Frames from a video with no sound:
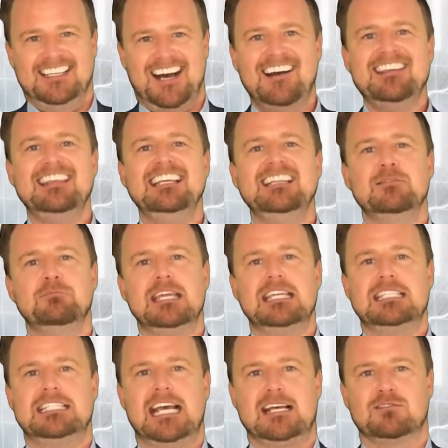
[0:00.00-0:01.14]
I think the
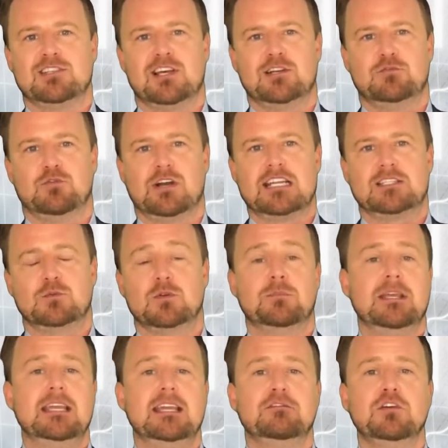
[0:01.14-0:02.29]
biggest downside risk would
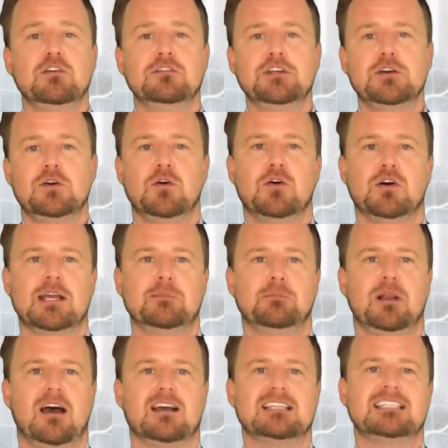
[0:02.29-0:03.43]
be if Governor Orr
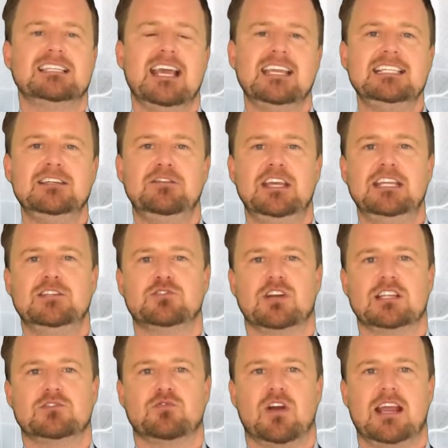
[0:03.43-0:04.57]
implies negative
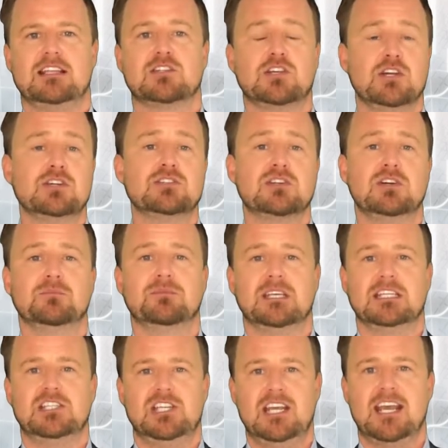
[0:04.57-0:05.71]
interest rates could come
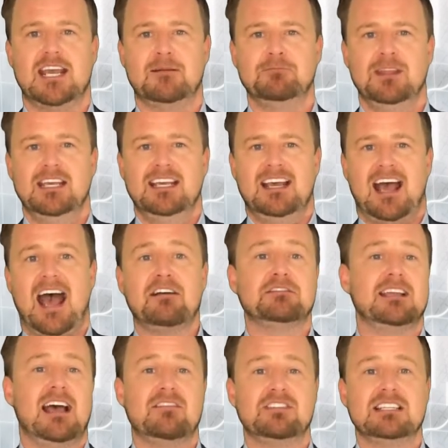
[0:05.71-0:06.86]
this year,
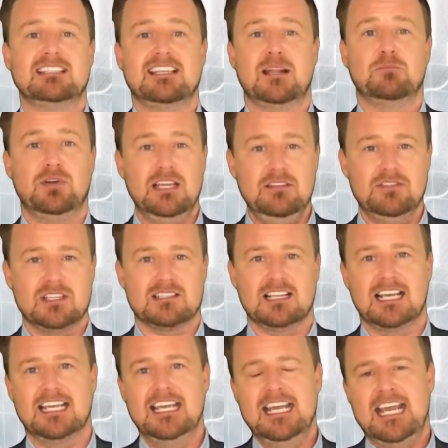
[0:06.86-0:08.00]
after having said
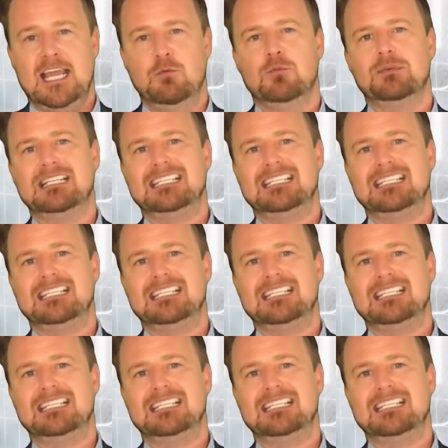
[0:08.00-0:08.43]
previously it would be